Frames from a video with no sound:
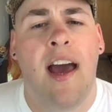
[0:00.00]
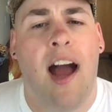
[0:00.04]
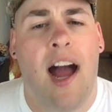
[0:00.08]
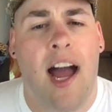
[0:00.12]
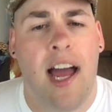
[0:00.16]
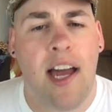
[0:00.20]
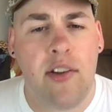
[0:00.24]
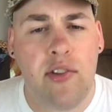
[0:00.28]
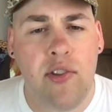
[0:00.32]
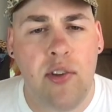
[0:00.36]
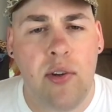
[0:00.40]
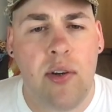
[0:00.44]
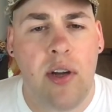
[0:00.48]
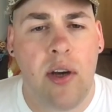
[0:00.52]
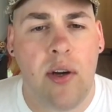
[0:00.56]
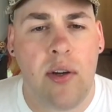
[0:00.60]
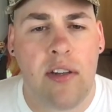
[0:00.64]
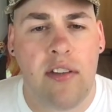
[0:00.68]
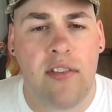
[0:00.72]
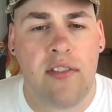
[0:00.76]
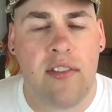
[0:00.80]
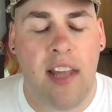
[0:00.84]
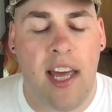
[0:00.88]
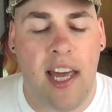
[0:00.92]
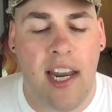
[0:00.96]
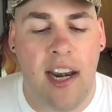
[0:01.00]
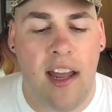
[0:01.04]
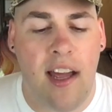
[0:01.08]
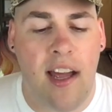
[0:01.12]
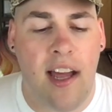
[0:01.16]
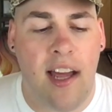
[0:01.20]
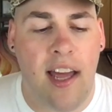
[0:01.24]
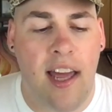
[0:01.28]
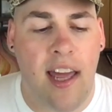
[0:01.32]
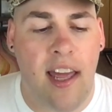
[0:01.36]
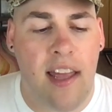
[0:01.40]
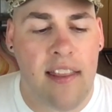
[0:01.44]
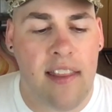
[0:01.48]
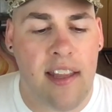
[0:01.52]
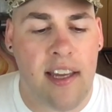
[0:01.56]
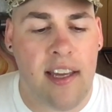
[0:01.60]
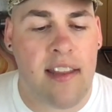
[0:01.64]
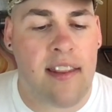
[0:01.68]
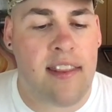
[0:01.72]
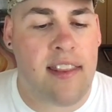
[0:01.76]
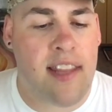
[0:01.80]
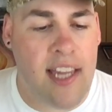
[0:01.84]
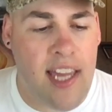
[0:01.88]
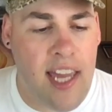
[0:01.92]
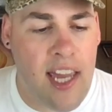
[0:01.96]
I also noticed that
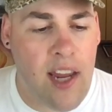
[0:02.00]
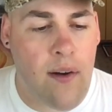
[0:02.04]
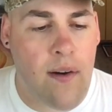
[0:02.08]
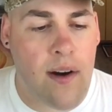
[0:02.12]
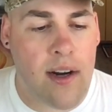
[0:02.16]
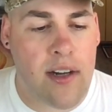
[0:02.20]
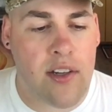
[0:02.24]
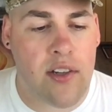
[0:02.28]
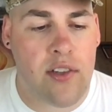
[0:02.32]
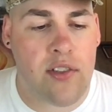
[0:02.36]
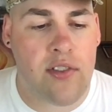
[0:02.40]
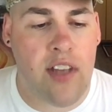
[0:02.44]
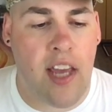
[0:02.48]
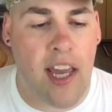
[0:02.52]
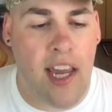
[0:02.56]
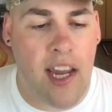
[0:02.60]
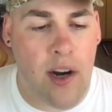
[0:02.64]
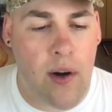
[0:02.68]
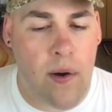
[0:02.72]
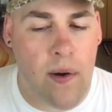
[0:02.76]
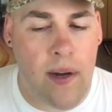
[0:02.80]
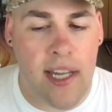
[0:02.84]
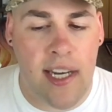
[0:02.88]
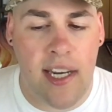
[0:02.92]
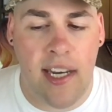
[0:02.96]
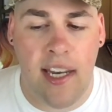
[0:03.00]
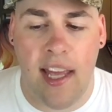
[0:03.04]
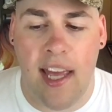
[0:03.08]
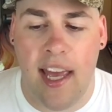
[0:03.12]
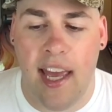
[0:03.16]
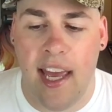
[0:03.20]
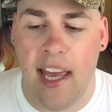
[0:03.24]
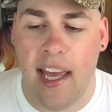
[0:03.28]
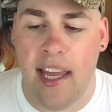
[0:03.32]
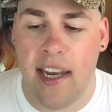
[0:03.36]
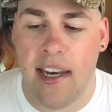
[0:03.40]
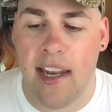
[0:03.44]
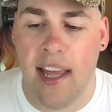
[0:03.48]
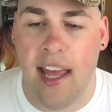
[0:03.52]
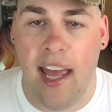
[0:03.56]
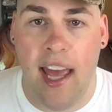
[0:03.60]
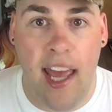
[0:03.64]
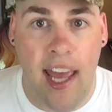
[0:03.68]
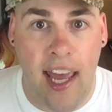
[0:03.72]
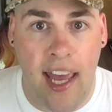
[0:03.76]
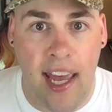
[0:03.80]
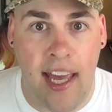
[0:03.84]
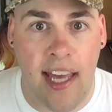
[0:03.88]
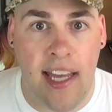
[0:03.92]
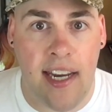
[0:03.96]
the characters Erin and
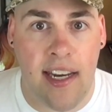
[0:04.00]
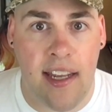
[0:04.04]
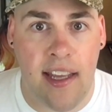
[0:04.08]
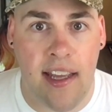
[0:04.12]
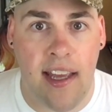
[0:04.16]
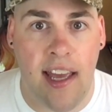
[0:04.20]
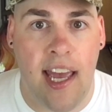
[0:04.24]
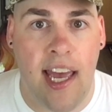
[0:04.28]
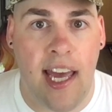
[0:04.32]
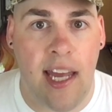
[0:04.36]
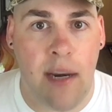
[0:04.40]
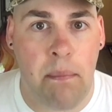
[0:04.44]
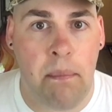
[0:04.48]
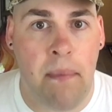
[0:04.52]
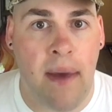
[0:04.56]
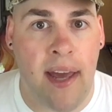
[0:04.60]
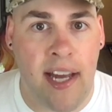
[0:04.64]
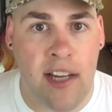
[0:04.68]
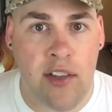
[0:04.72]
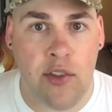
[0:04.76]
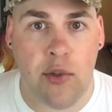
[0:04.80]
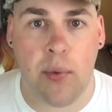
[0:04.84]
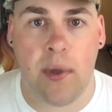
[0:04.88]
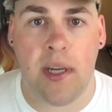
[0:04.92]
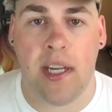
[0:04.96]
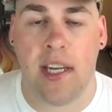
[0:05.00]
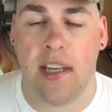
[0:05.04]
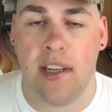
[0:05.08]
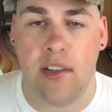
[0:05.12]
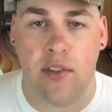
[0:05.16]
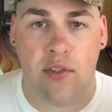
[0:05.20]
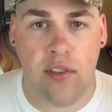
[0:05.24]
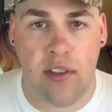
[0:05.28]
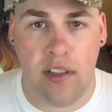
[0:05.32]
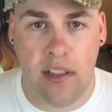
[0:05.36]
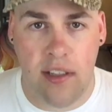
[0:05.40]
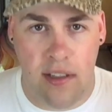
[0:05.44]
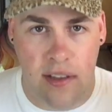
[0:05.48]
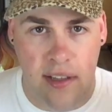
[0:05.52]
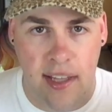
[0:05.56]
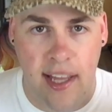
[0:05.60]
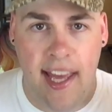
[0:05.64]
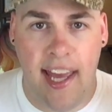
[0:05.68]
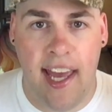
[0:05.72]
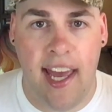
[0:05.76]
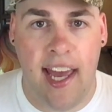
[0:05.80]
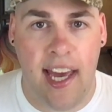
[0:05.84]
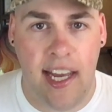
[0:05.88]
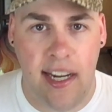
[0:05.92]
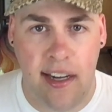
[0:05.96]
Ed Masry, he's the
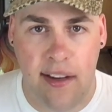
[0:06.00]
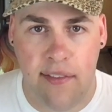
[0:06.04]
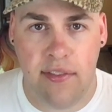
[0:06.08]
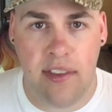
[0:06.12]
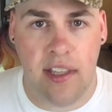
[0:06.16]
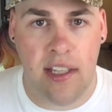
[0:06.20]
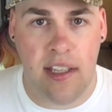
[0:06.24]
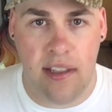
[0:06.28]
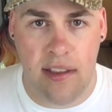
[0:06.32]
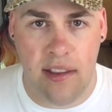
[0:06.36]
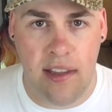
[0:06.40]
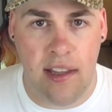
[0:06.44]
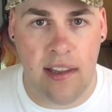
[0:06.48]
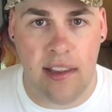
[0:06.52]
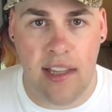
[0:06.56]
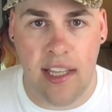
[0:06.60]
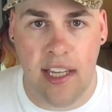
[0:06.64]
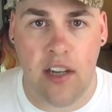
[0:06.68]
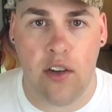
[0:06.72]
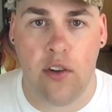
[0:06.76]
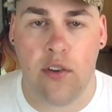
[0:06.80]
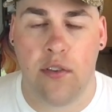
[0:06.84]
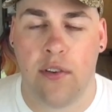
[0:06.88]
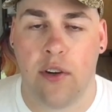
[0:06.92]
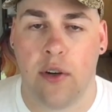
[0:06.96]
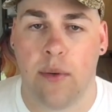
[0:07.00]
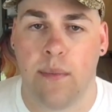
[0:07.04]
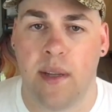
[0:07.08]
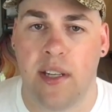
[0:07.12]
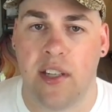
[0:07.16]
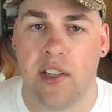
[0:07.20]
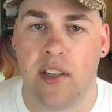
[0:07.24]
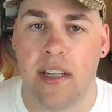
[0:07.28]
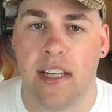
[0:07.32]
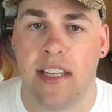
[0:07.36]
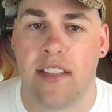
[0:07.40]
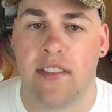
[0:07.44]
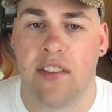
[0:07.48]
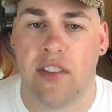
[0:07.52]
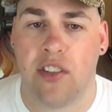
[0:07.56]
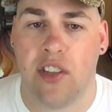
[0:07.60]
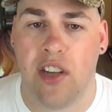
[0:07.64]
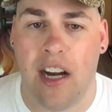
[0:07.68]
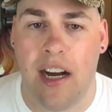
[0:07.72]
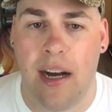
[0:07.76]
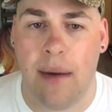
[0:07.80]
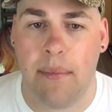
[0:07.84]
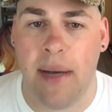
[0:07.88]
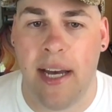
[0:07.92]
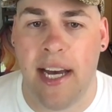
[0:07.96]
head of the legal firm that she gets a
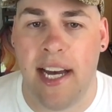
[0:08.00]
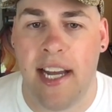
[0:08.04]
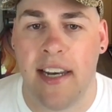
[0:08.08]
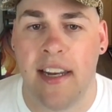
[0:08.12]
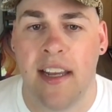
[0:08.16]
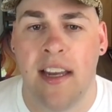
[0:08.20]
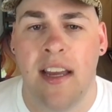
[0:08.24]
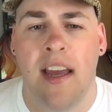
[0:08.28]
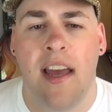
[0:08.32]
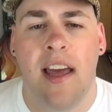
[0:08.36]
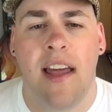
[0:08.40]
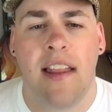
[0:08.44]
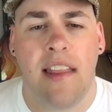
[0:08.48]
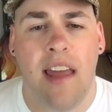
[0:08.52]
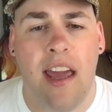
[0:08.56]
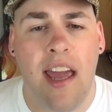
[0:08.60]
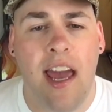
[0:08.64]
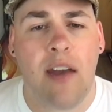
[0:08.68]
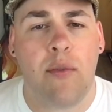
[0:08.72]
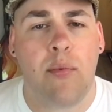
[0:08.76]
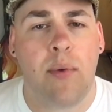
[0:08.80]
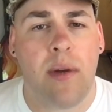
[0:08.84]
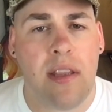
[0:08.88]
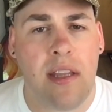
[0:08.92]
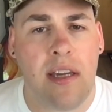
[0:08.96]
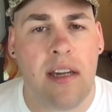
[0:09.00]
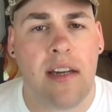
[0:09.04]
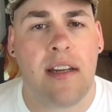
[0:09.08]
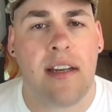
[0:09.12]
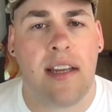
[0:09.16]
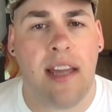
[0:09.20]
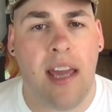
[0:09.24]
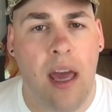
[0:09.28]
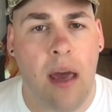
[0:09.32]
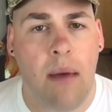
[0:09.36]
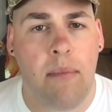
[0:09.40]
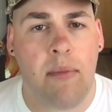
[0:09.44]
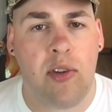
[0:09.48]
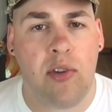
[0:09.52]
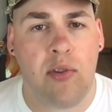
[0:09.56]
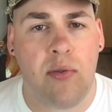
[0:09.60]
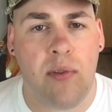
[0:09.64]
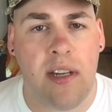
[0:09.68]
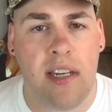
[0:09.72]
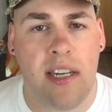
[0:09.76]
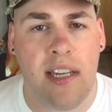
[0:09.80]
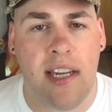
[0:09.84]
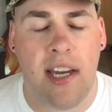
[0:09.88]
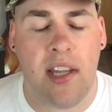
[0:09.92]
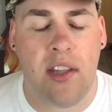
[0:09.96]
job at, they had really good
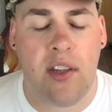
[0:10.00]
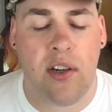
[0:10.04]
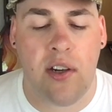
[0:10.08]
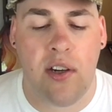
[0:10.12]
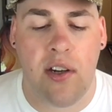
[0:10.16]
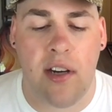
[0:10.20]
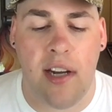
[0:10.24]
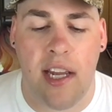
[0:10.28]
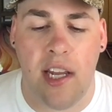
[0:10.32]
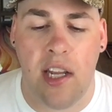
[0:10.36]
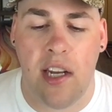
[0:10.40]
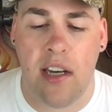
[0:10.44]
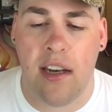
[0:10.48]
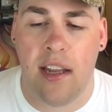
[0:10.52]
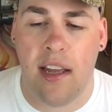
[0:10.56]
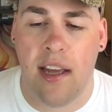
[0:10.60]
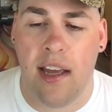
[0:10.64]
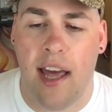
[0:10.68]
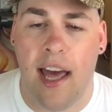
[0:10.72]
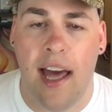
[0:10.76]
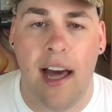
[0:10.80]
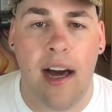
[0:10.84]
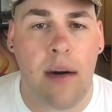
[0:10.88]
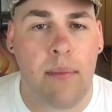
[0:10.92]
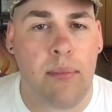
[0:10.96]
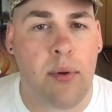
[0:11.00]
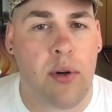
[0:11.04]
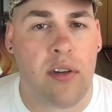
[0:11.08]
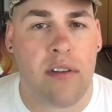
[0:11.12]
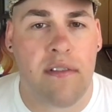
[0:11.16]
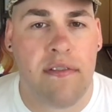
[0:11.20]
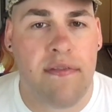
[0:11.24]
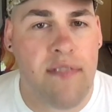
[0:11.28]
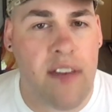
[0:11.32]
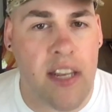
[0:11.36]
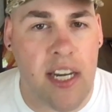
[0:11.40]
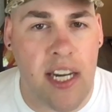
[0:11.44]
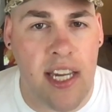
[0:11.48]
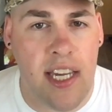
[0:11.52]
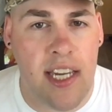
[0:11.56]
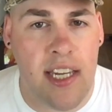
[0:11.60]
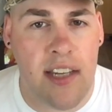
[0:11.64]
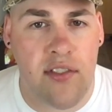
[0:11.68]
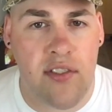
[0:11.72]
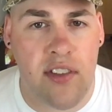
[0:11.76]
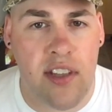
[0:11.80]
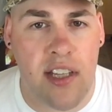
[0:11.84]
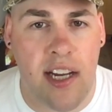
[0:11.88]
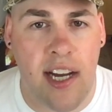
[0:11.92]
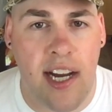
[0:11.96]
chemistry together, and Albert Finney
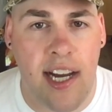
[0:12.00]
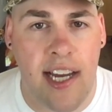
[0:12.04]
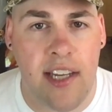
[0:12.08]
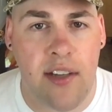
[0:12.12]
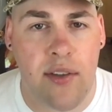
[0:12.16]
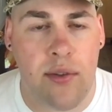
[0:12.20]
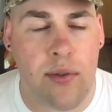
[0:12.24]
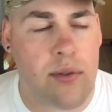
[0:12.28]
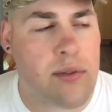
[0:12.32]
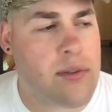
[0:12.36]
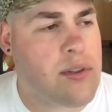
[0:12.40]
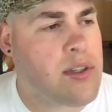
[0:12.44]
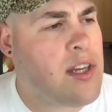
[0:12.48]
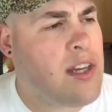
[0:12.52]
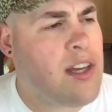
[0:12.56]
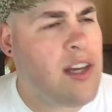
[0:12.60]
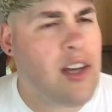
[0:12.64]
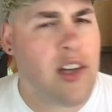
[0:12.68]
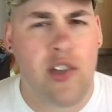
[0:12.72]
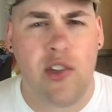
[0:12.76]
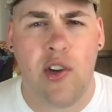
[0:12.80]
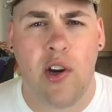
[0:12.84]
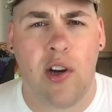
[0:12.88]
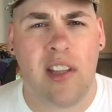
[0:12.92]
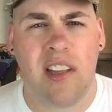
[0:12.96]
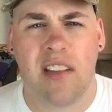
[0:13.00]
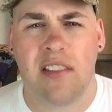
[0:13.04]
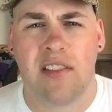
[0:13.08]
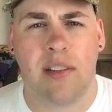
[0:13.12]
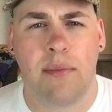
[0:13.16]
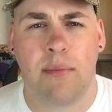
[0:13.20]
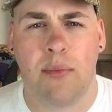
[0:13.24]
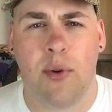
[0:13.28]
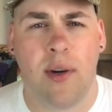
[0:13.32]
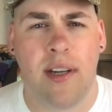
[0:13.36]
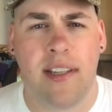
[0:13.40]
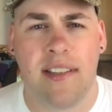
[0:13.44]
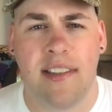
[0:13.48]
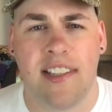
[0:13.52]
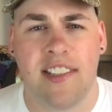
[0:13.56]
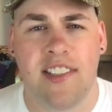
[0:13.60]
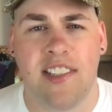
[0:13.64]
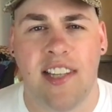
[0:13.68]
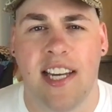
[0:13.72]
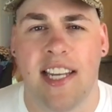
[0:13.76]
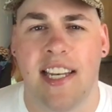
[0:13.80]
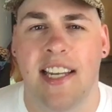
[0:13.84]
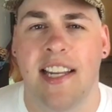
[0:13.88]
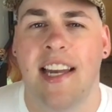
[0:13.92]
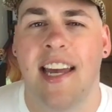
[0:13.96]
is the guy who, sorry, there's some noise
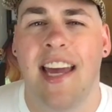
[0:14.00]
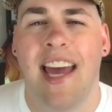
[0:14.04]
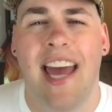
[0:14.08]
outside.